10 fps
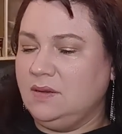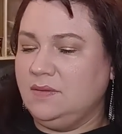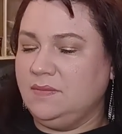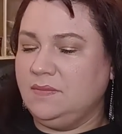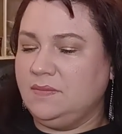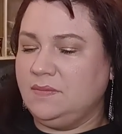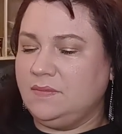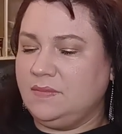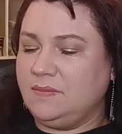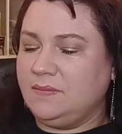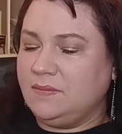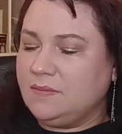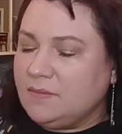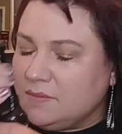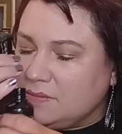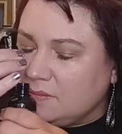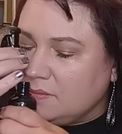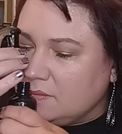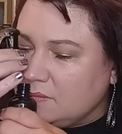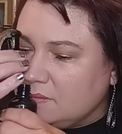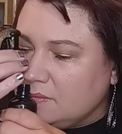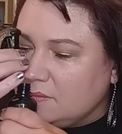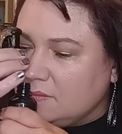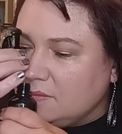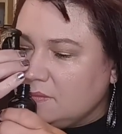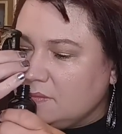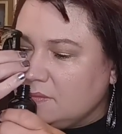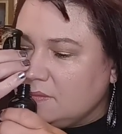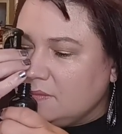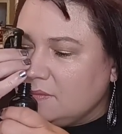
(silence)